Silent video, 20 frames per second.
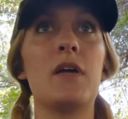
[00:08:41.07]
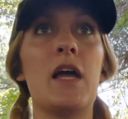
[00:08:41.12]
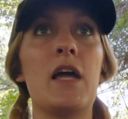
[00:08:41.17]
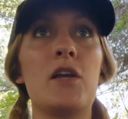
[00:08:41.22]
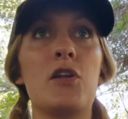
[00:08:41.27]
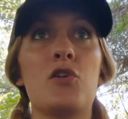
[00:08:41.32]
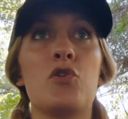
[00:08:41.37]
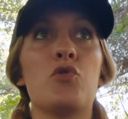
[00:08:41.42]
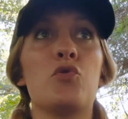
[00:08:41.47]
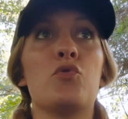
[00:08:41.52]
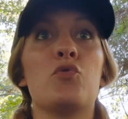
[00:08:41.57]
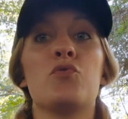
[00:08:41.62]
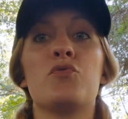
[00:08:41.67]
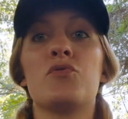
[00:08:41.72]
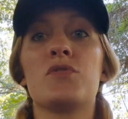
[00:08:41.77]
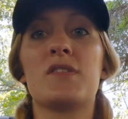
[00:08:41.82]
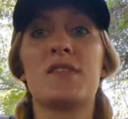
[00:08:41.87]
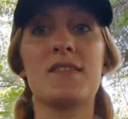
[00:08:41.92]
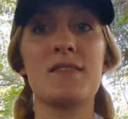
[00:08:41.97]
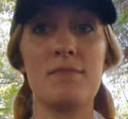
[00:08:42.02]
And
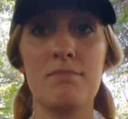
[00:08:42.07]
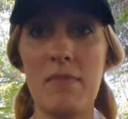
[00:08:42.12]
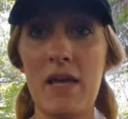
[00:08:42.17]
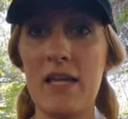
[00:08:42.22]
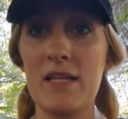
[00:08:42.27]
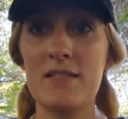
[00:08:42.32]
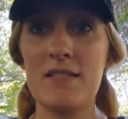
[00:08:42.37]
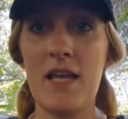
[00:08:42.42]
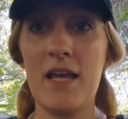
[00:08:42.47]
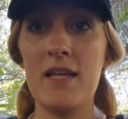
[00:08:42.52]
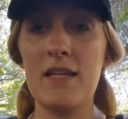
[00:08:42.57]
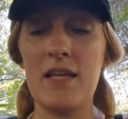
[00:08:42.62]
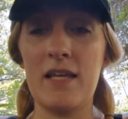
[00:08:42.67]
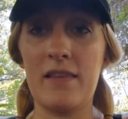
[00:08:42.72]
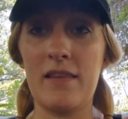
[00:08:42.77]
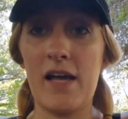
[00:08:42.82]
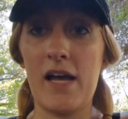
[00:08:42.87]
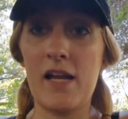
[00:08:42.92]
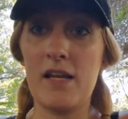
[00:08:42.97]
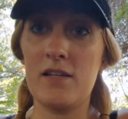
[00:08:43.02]
who's
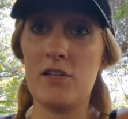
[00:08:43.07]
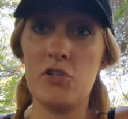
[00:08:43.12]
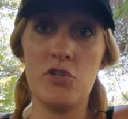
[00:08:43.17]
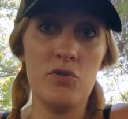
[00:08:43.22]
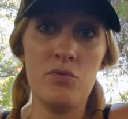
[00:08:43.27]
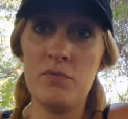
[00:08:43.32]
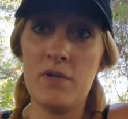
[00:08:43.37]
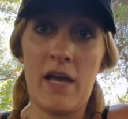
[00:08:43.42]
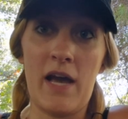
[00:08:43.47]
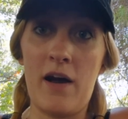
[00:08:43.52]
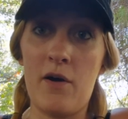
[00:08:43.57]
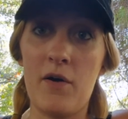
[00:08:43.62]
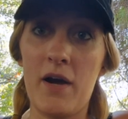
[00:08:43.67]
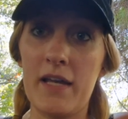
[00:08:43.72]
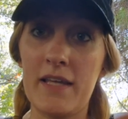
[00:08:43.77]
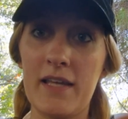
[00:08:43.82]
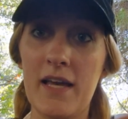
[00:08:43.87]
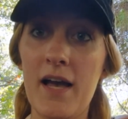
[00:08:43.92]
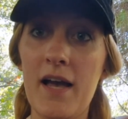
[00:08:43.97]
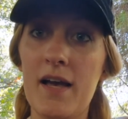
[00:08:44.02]
maintaining that? You now,
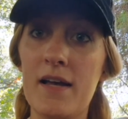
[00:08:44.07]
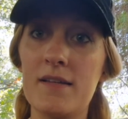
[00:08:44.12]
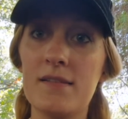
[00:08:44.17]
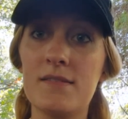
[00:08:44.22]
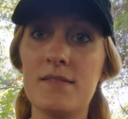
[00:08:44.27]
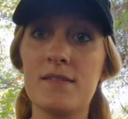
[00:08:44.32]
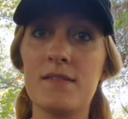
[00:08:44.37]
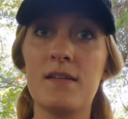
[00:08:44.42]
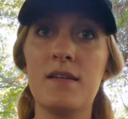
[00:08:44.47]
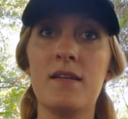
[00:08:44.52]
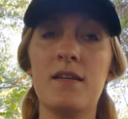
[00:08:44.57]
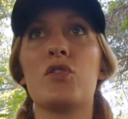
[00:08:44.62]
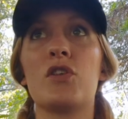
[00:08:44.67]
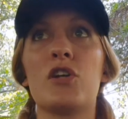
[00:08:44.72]
I guess.